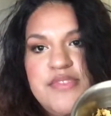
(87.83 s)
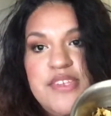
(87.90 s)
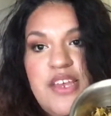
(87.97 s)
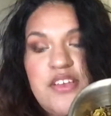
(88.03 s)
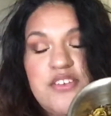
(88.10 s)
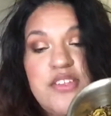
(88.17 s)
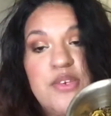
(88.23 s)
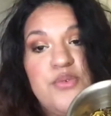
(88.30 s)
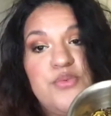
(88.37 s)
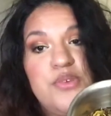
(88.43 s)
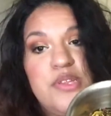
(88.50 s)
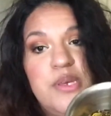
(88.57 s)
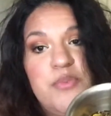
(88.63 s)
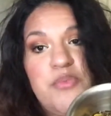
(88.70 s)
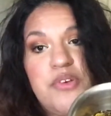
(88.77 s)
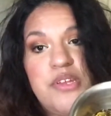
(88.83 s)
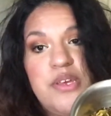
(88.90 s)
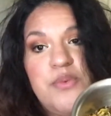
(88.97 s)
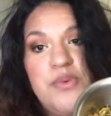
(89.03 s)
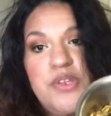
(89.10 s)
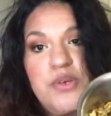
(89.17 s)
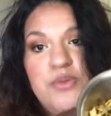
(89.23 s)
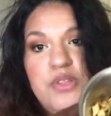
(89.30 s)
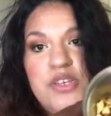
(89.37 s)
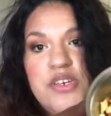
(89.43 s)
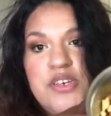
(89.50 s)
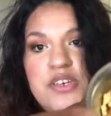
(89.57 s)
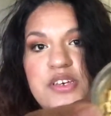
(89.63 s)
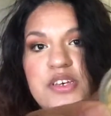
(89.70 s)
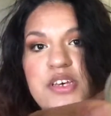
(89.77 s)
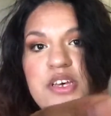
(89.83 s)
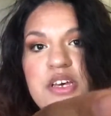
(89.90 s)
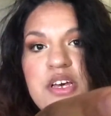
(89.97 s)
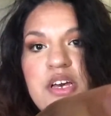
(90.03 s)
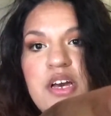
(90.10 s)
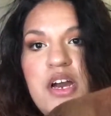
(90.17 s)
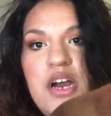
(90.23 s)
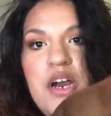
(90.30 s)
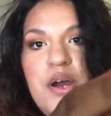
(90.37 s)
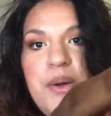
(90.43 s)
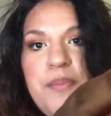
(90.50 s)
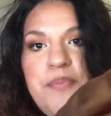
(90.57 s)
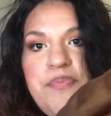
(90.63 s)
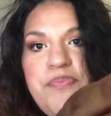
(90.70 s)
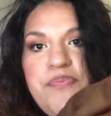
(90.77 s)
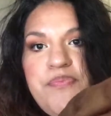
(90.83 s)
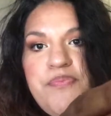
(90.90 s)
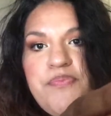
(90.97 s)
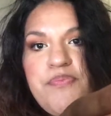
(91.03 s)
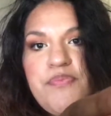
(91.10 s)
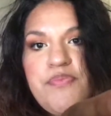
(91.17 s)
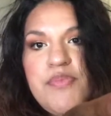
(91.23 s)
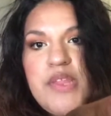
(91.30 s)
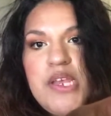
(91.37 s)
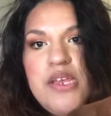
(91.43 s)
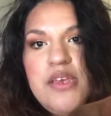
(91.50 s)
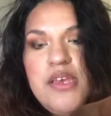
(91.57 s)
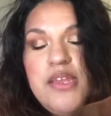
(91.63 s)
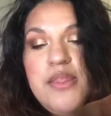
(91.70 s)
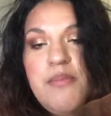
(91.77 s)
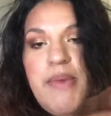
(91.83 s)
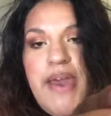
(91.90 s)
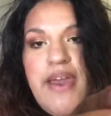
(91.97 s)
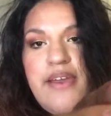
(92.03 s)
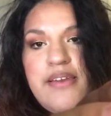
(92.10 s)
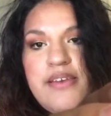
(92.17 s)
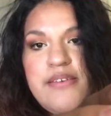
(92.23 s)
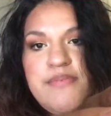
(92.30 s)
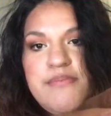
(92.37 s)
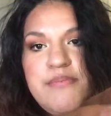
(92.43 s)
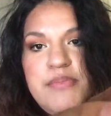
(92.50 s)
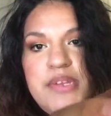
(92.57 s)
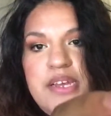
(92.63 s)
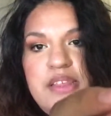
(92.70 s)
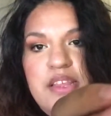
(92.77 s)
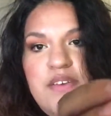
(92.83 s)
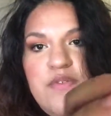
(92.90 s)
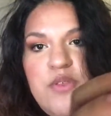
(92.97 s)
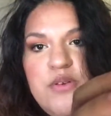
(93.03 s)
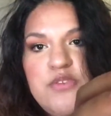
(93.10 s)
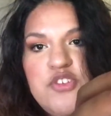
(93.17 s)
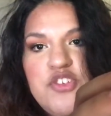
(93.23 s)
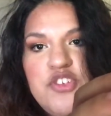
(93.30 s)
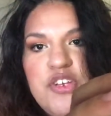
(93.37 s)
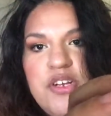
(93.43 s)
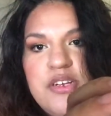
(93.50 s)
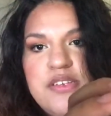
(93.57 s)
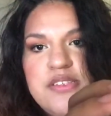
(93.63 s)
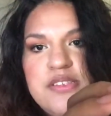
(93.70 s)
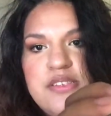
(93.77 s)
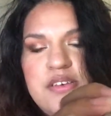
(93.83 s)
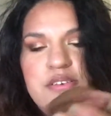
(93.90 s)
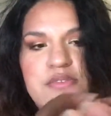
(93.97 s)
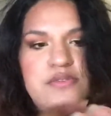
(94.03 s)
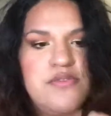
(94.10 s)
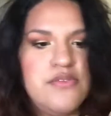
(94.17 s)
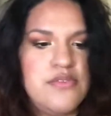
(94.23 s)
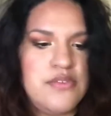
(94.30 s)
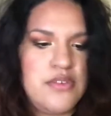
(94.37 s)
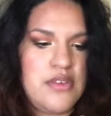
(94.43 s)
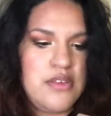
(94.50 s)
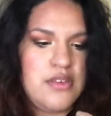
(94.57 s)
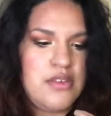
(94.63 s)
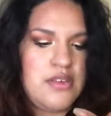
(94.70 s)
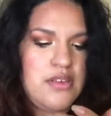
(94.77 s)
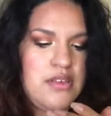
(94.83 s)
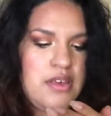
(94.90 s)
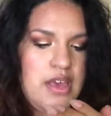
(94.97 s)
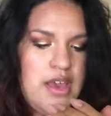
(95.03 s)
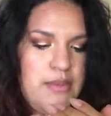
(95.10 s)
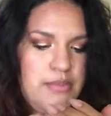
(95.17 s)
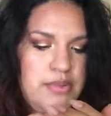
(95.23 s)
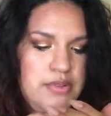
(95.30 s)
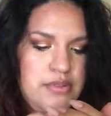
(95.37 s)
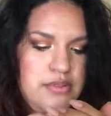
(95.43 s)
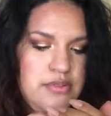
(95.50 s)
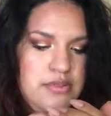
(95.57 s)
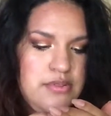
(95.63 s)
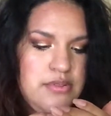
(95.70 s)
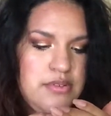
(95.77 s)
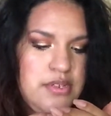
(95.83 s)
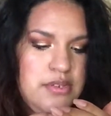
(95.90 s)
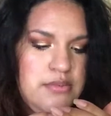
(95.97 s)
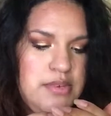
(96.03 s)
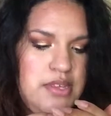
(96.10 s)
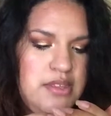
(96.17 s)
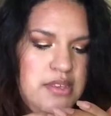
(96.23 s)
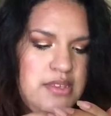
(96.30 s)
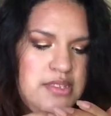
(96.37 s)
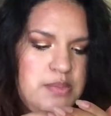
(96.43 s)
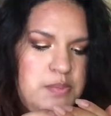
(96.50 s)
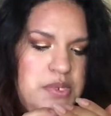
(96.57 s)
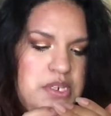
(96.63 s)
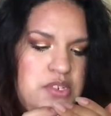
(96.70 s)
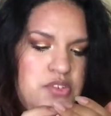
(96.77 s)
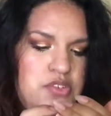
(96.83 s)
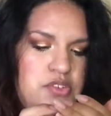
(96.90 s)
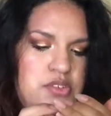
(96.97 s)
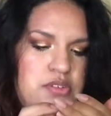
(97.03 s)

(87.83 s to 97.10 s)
it's actually really pretty when you look um, in the bag. But I love those chunks of apple, and I think it's peach.